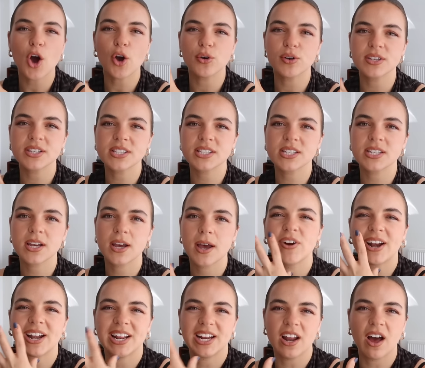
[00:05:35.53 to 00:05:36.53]
host
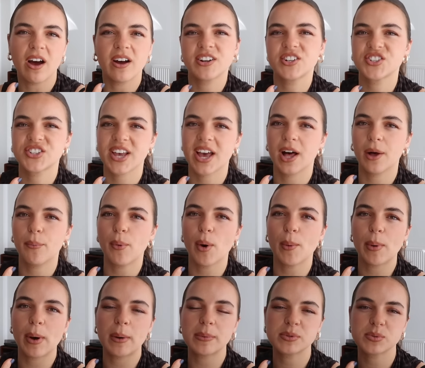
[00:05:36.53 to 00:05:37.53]
really large scale
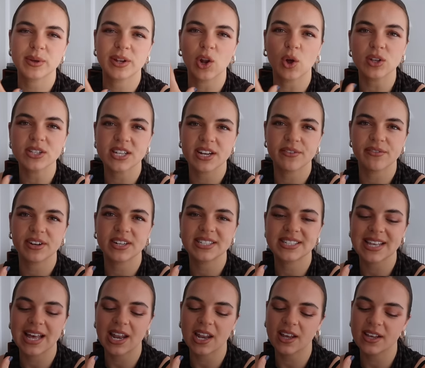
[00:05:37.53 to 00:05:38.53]
pop-ups with lots of
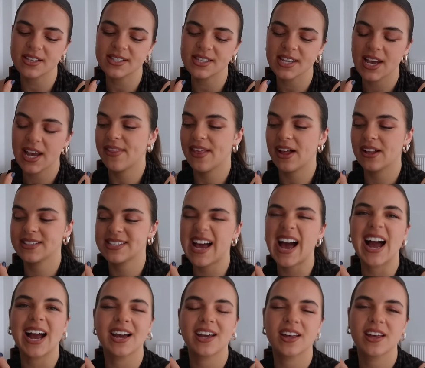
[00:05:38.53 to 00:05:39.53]
different sellers, and they'll
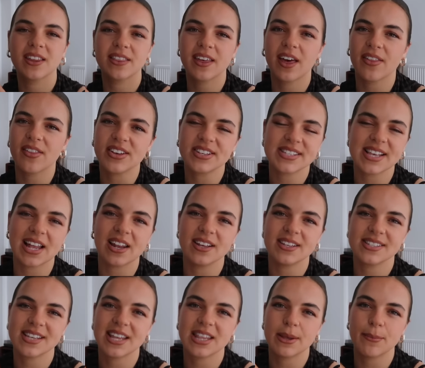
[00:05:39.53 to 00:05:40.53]
tag the other
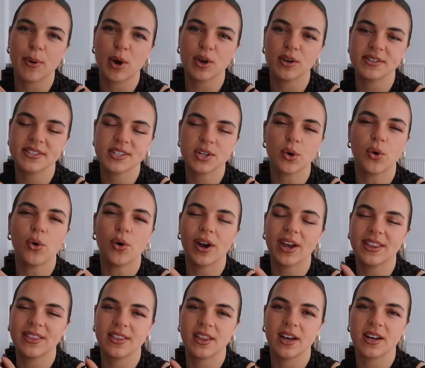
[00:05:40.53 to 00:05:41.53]
sellers in the post or
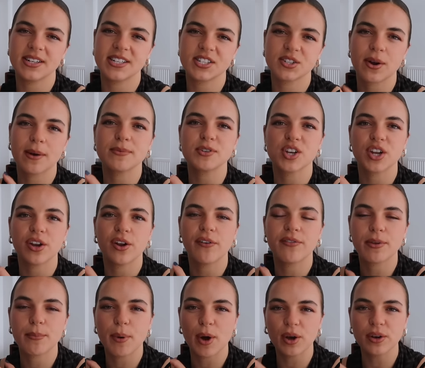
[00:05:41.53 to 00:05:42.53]
in the description
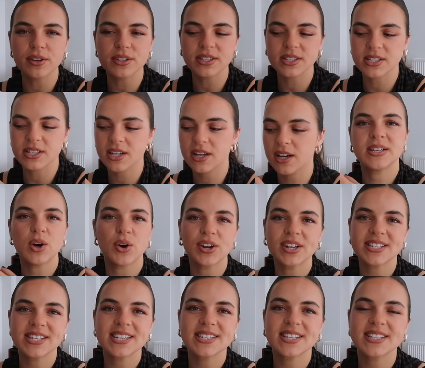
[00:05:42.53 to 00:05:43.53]
of the post. But
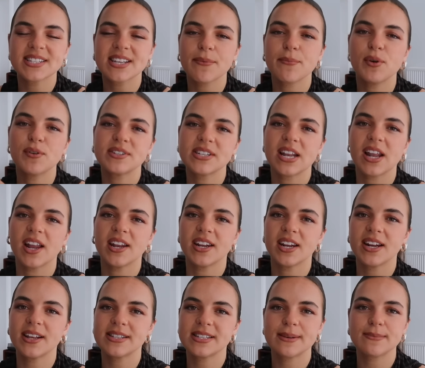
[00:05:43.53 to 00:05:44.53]
honestly, since I moved to
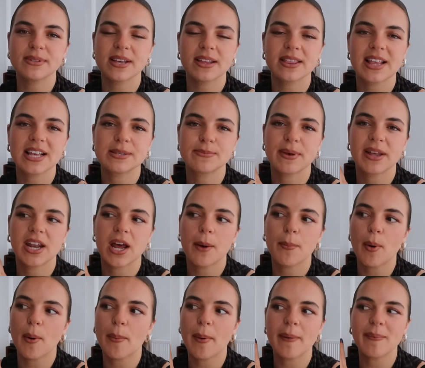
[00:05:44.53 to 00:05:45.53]
London, it seems like there's been a
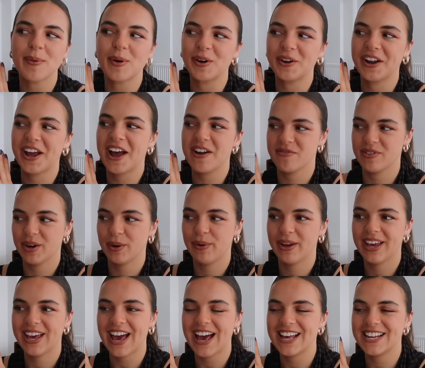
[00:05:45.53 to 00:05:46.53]
pop-up on every
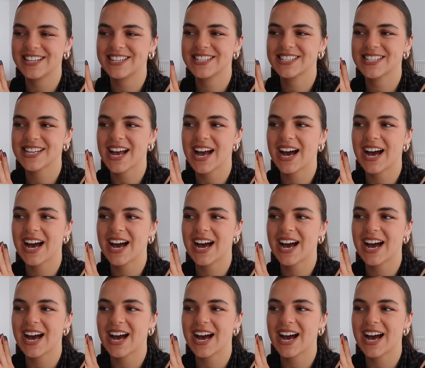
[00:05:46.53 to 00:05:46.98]
weekend,